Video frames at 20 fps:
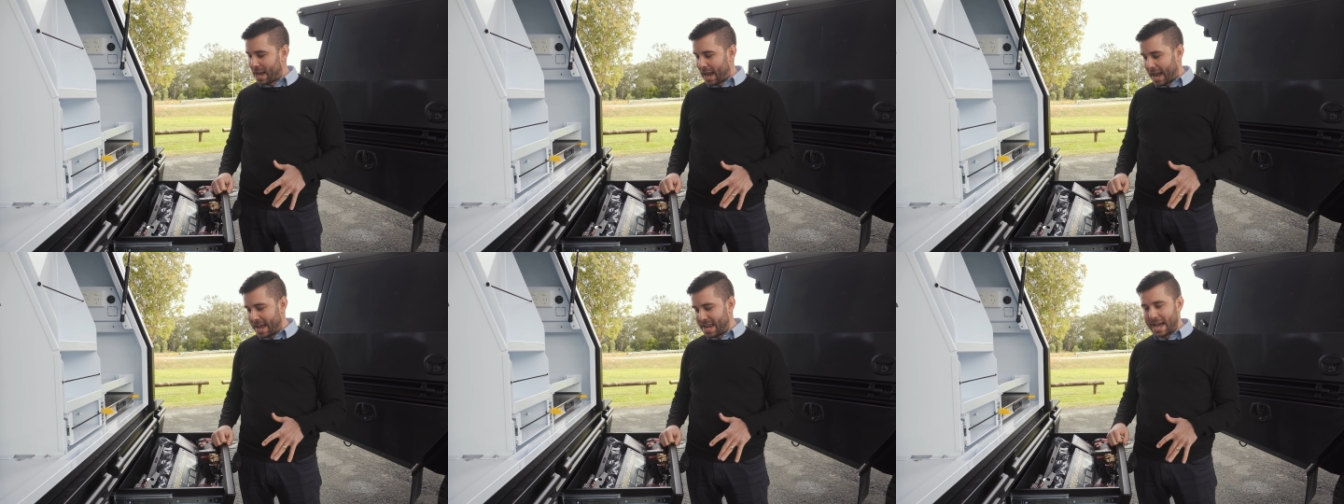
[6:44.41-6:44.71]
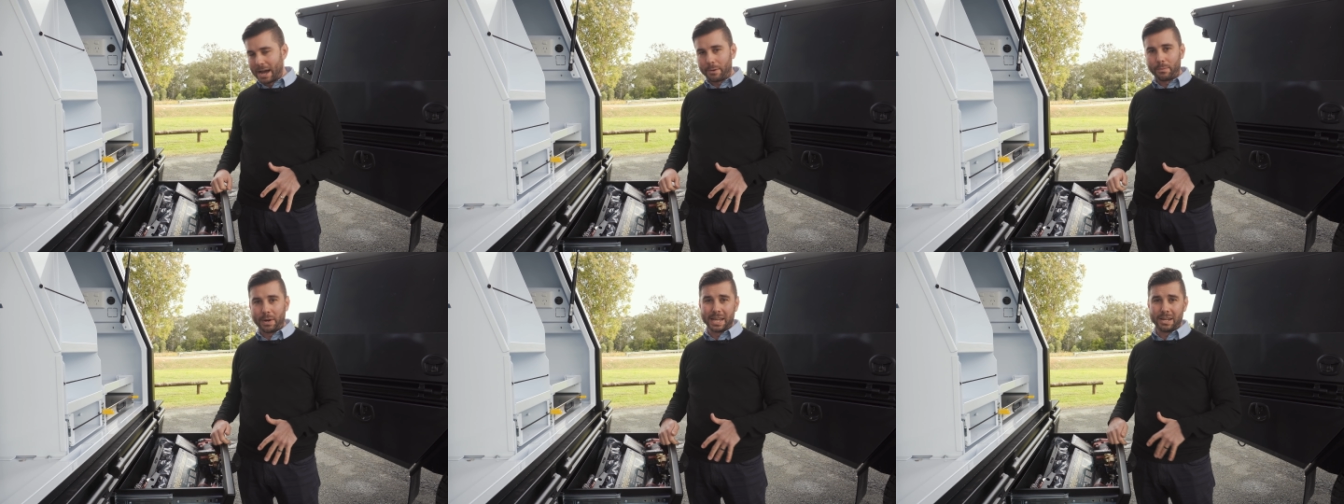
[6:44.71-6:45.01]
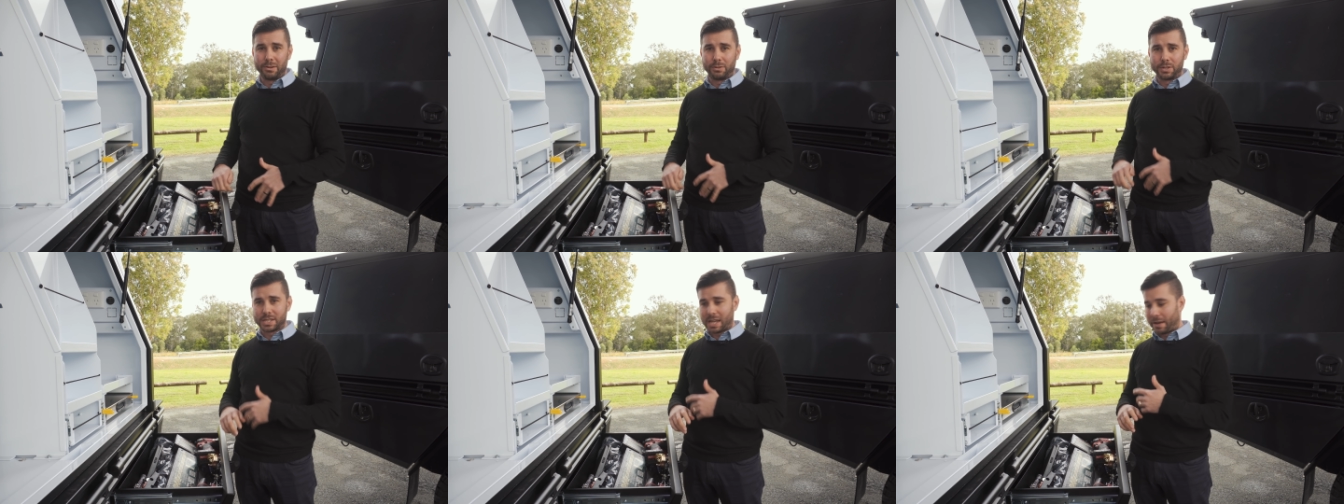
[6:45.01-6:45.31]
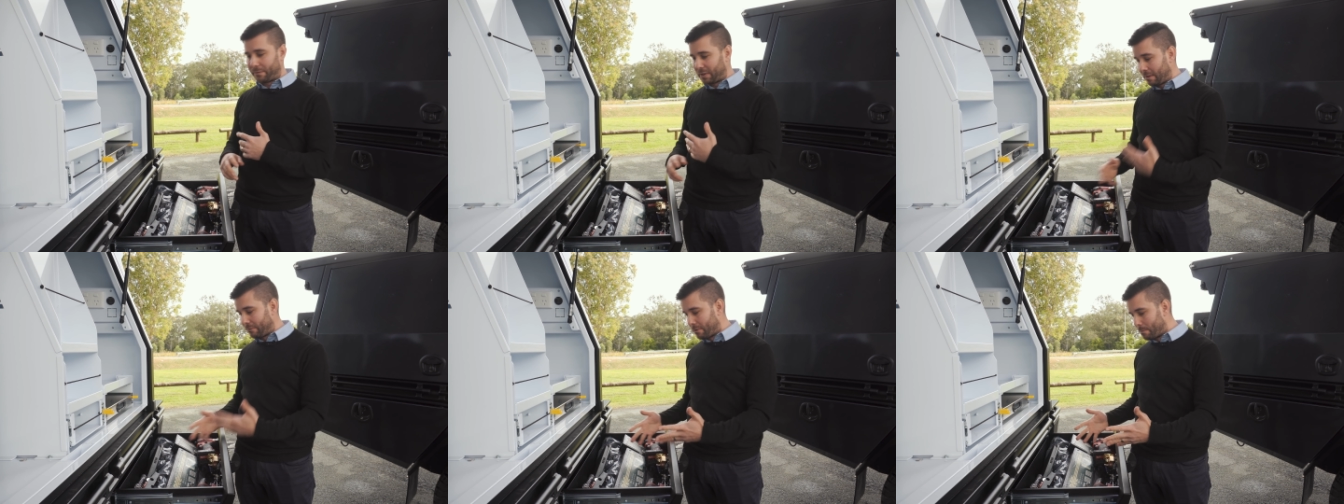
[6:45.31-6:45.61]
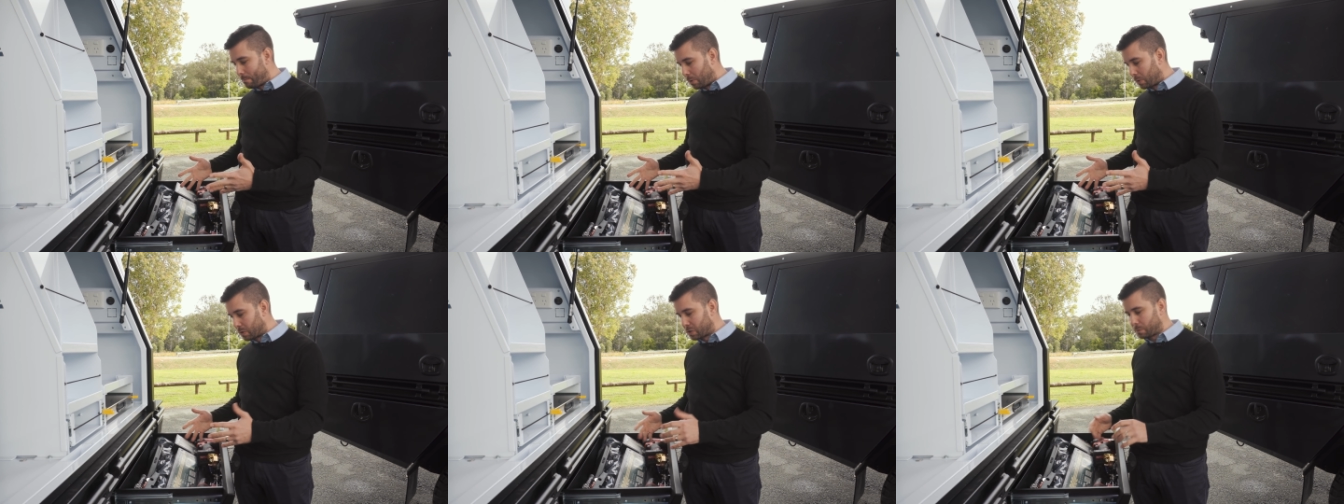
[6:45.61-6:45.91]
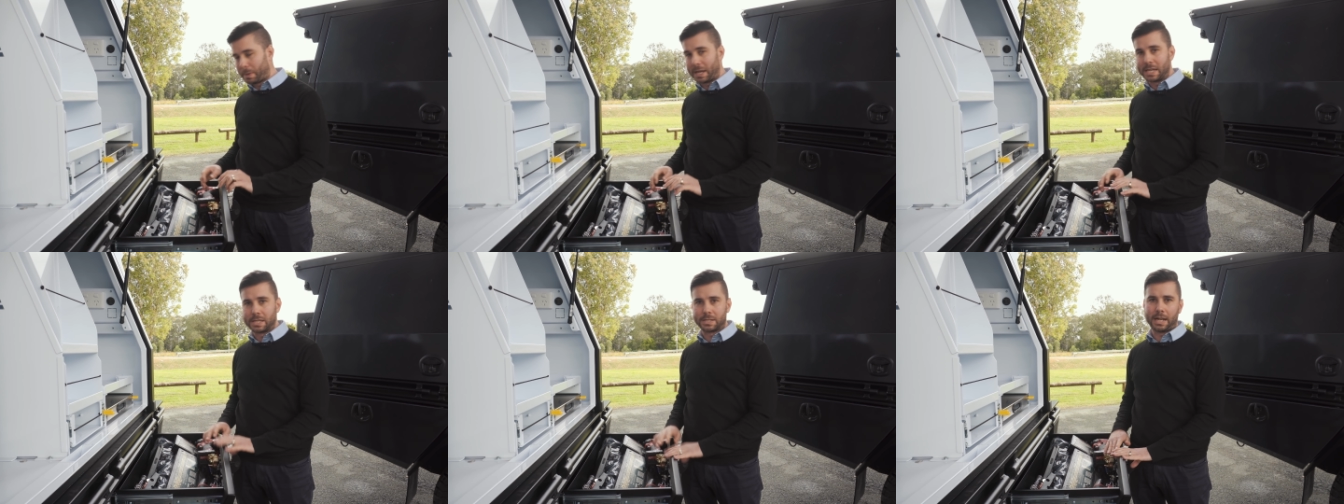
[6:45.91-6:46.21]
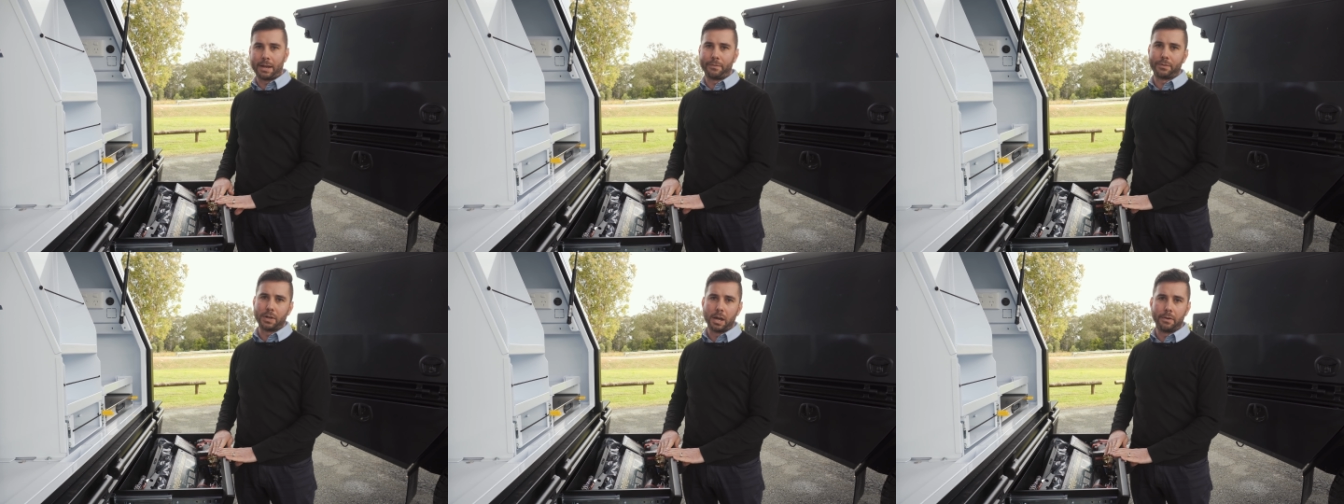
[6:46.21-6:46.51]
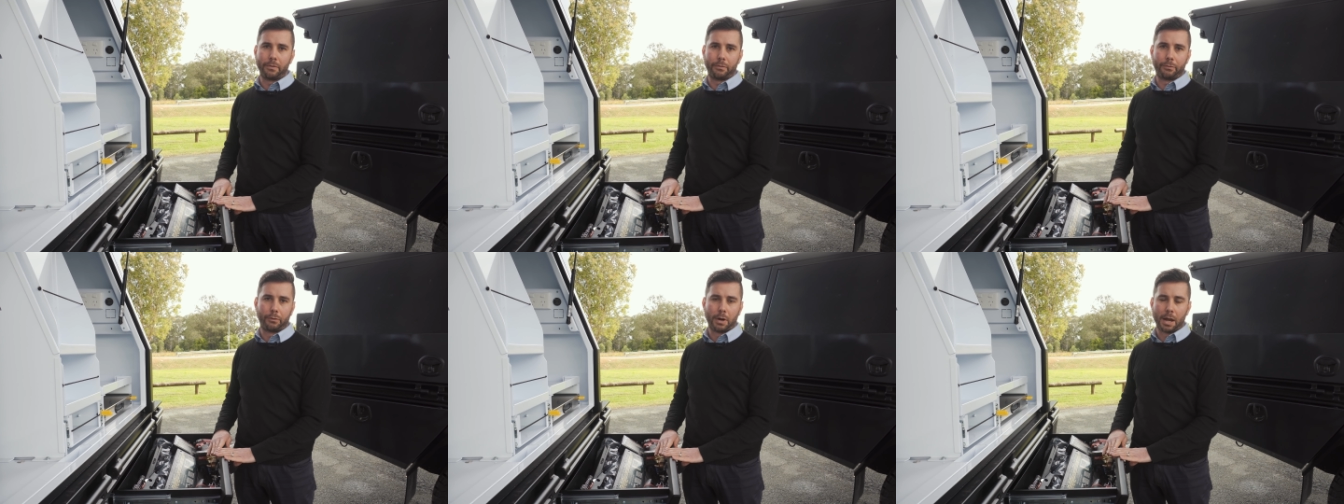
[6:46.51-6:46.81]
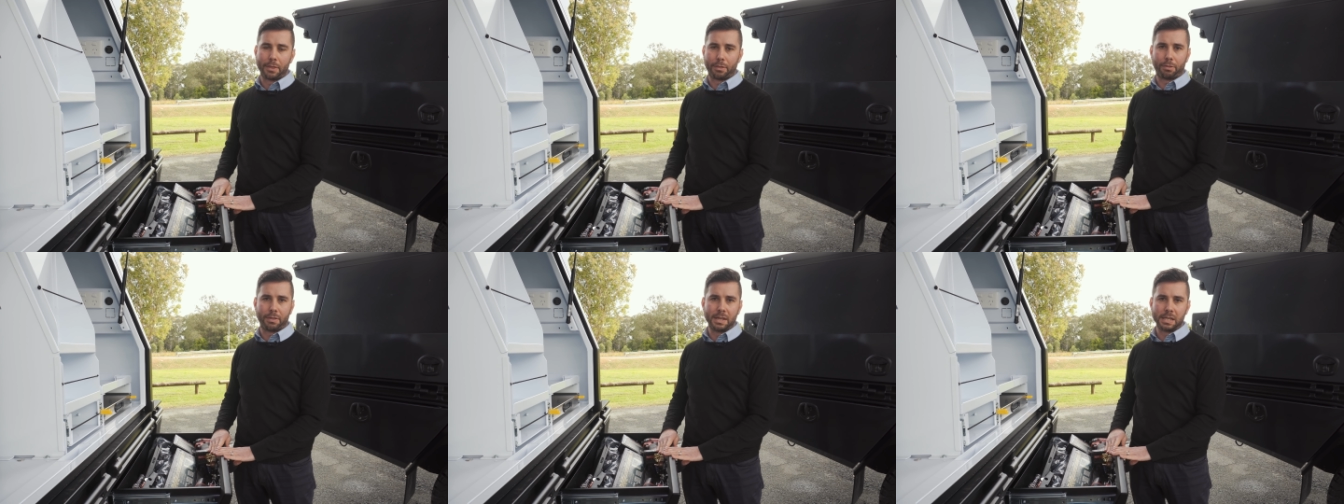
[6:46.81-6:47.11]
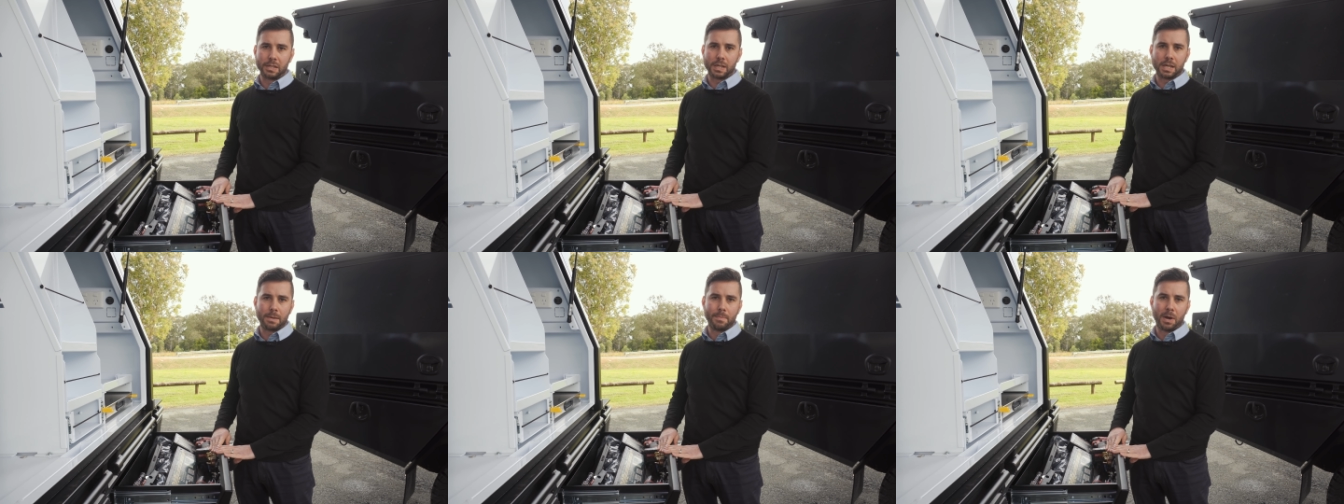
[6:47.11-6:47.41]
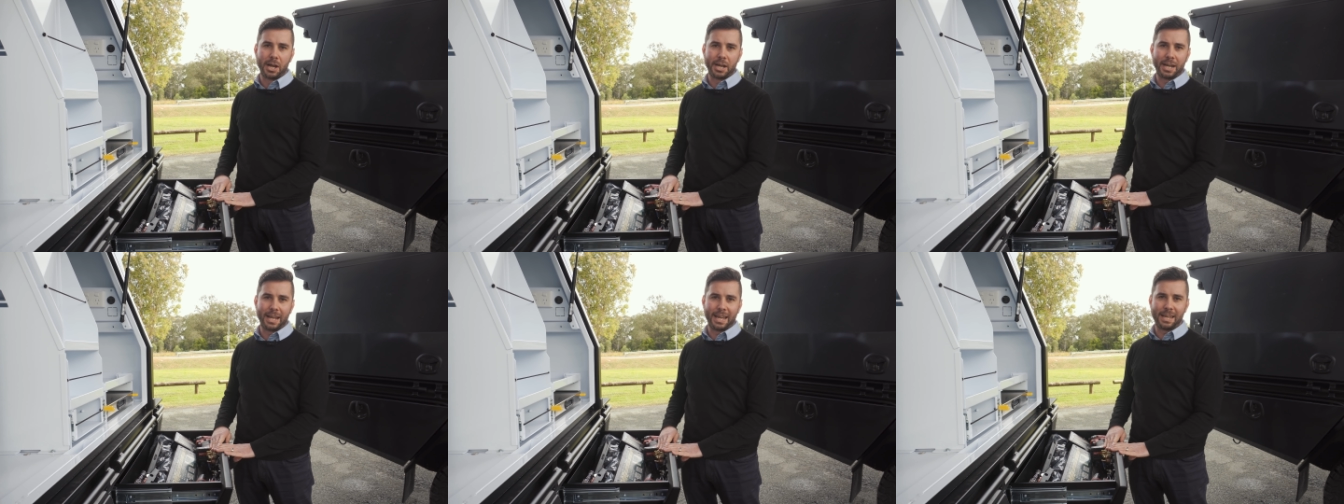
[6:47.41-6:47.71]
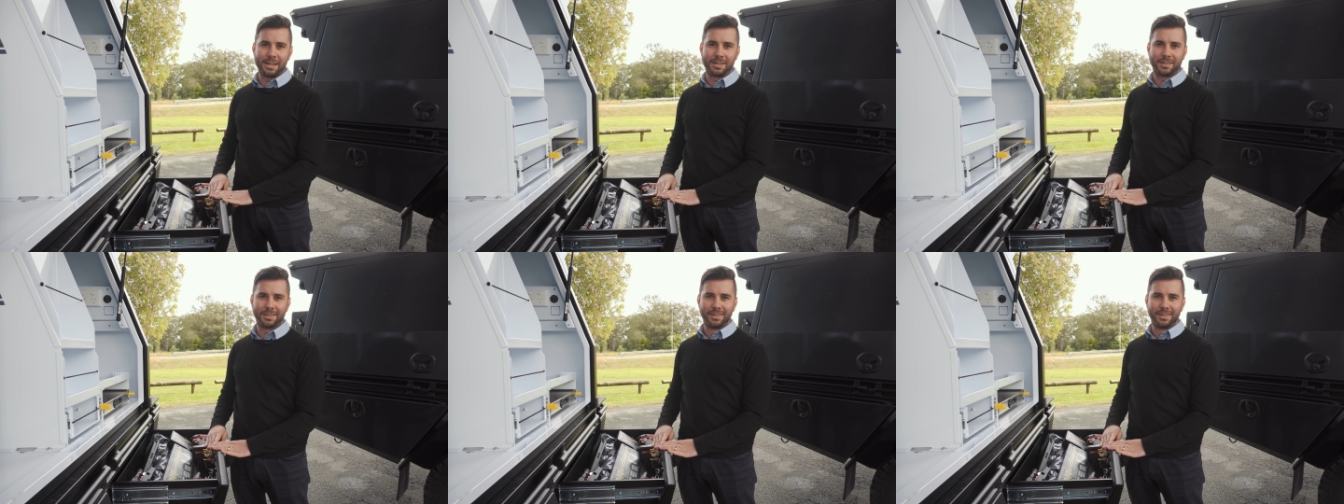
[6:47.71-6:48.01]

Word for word: and that way you'll just have even more space left over for other things that you might need.